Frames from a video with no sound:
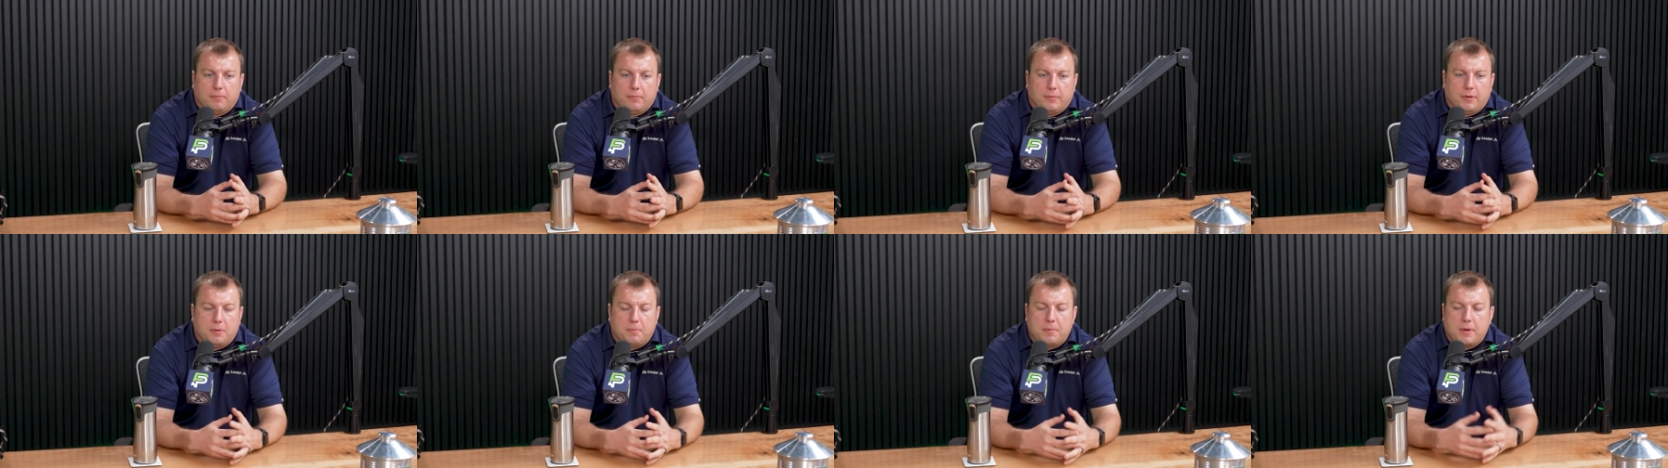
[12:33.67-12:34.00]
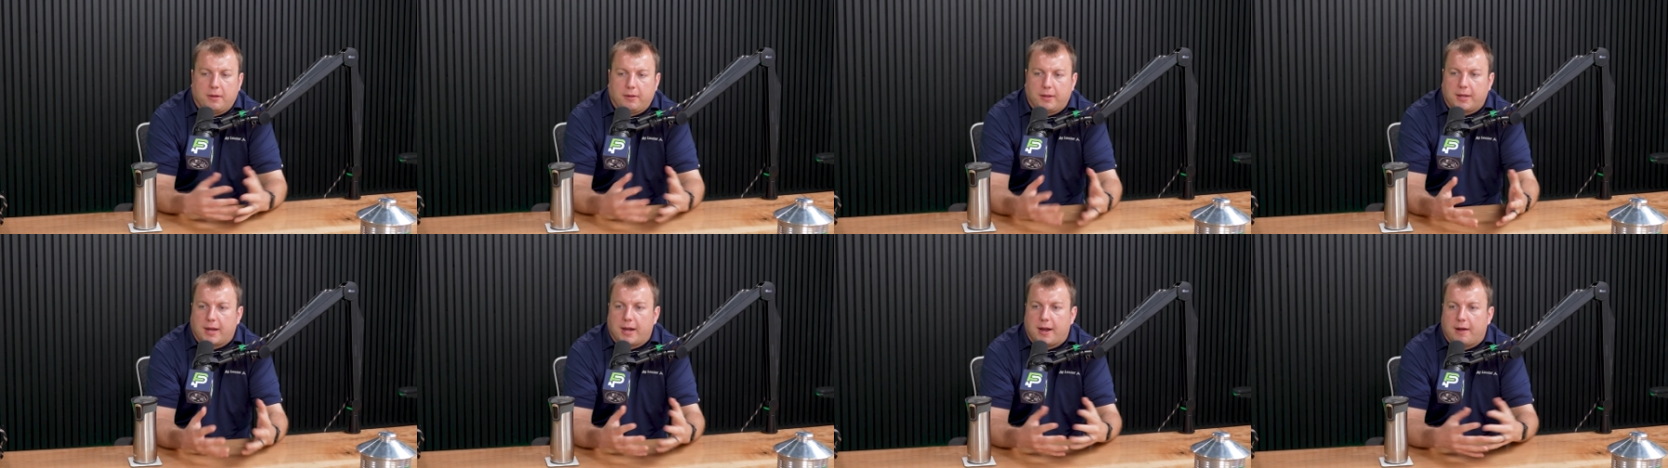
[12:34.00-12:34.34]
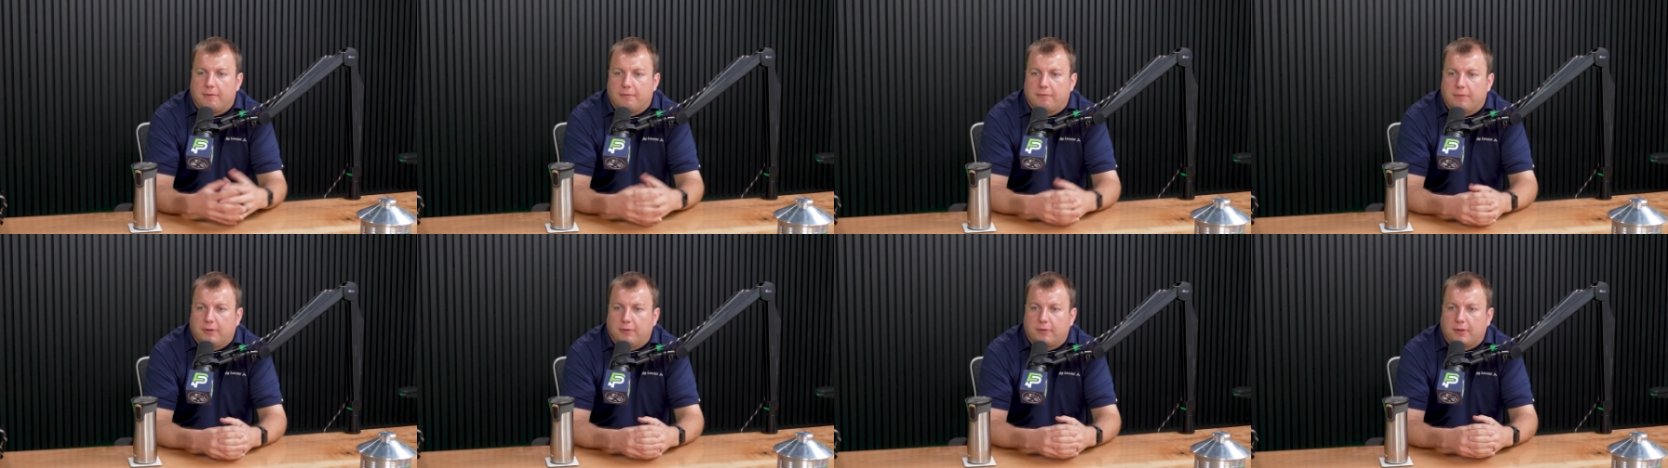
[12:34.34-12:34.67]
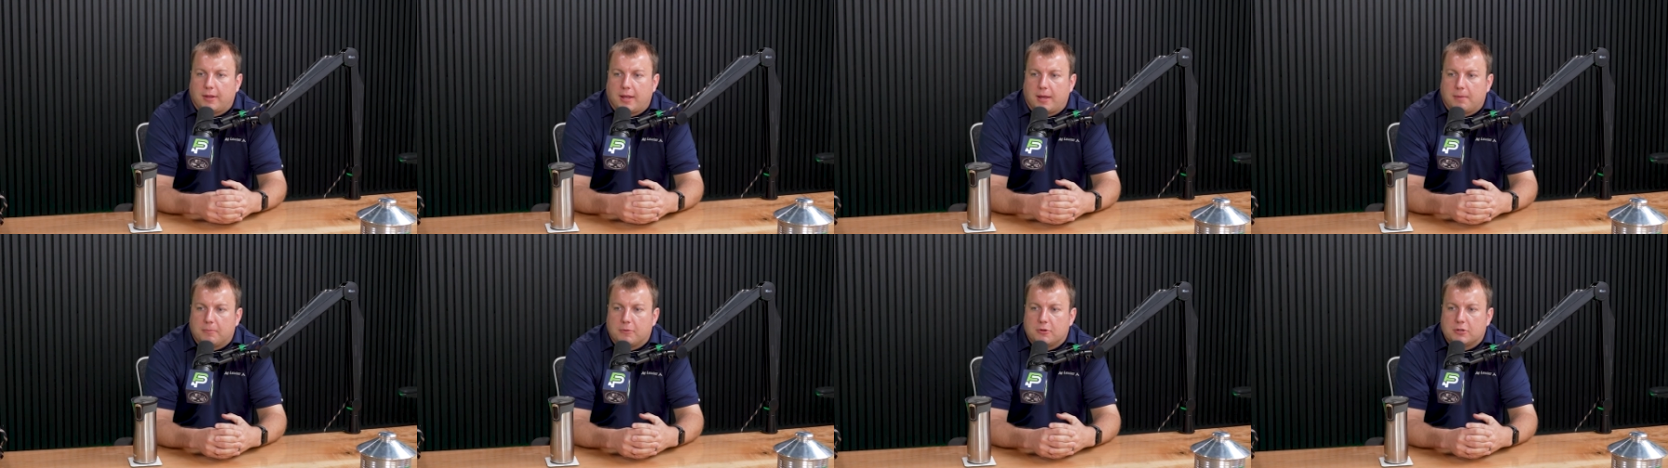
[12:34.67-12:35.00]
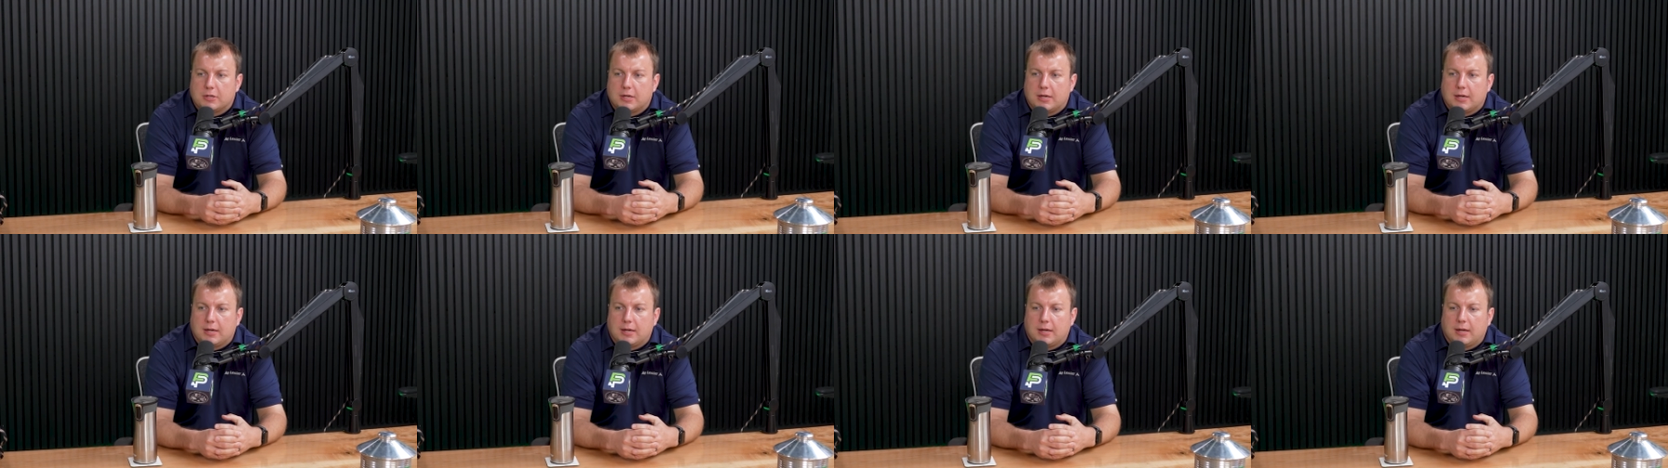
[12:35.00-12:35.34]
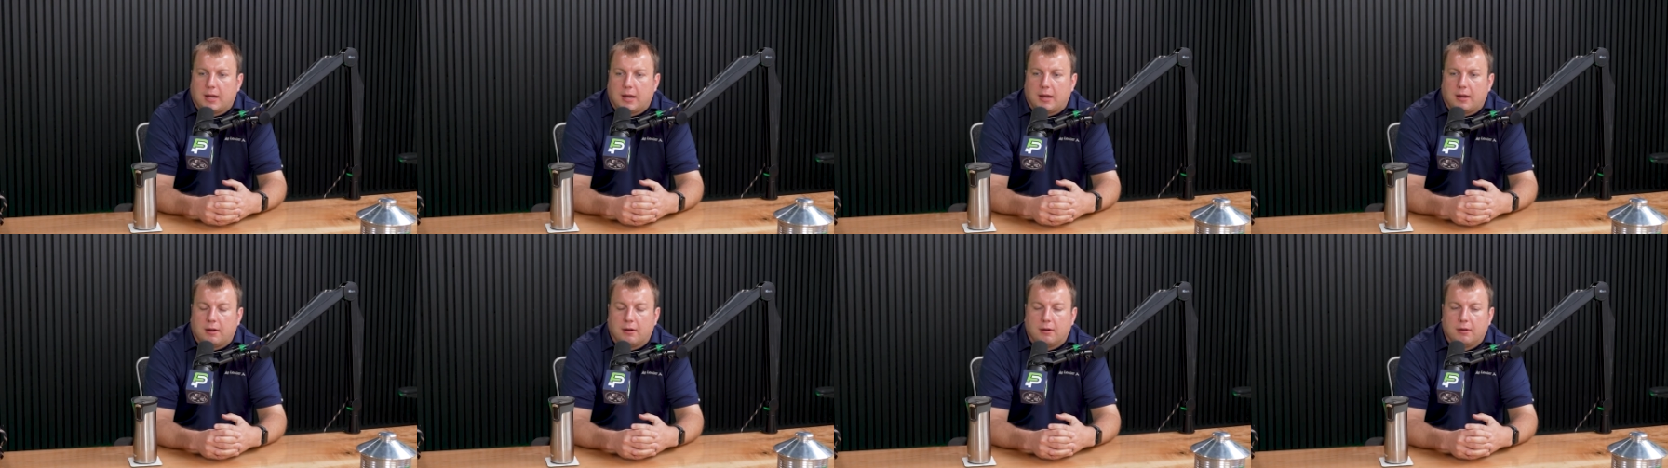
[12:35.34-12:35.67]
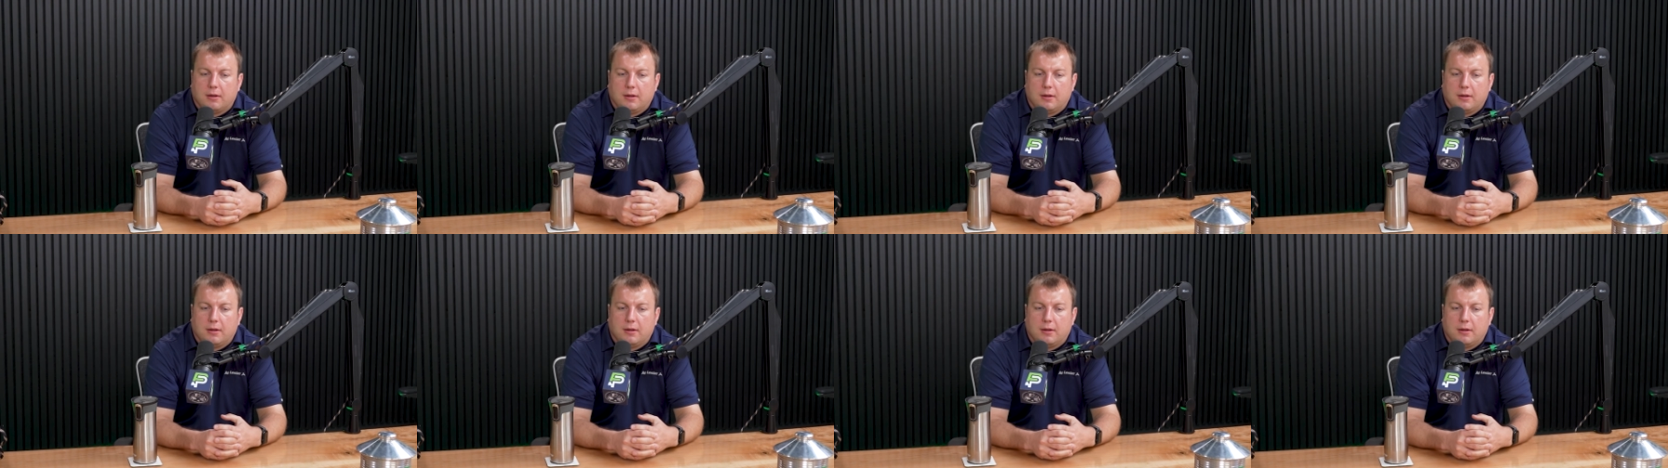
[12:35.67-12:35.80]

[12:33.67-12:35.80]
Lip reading: They'll be able to get out, visit that machine, and